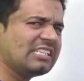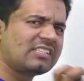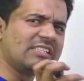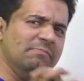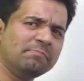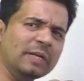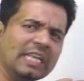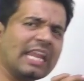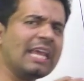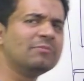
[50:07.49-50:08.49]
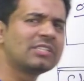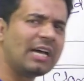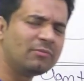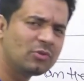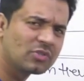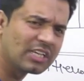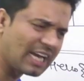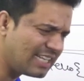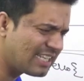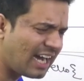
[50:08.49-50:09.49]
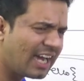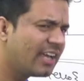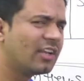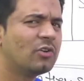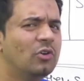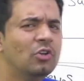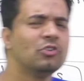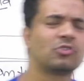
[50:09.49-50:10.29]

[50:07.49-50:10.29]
A simple names I'm using, guys, hi, hello,